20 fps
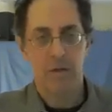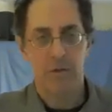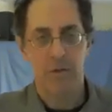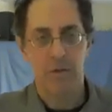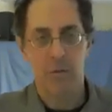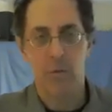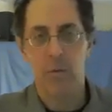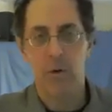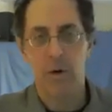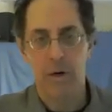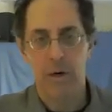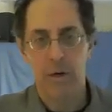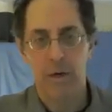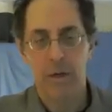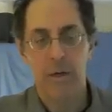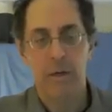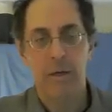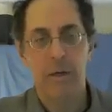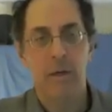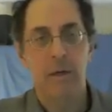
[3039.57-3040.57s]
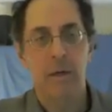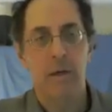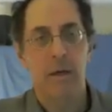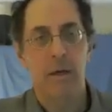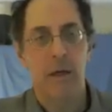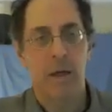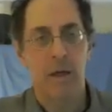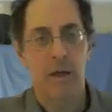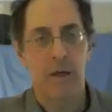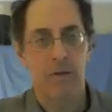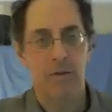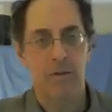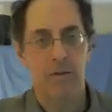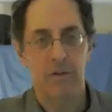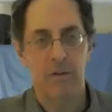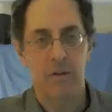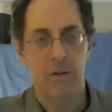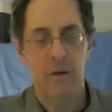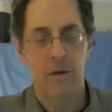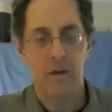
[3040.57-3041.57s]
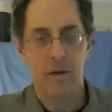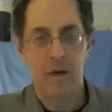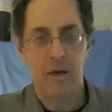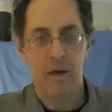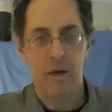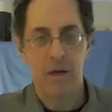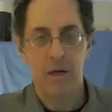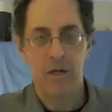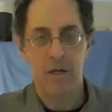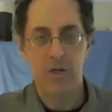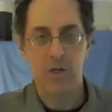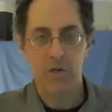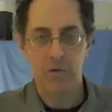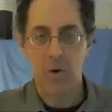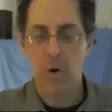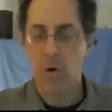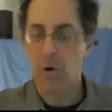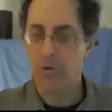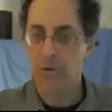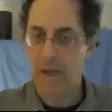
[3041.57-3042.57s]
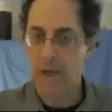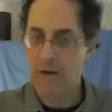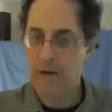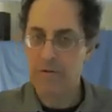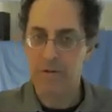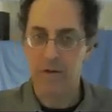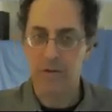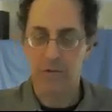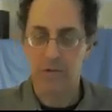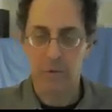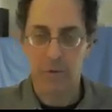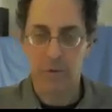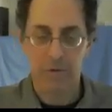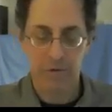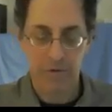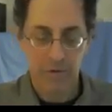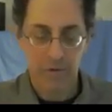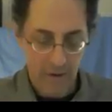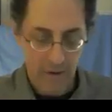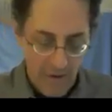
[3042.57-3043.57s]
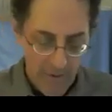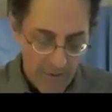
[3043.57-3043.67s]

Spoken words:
to work as a controlled energy source.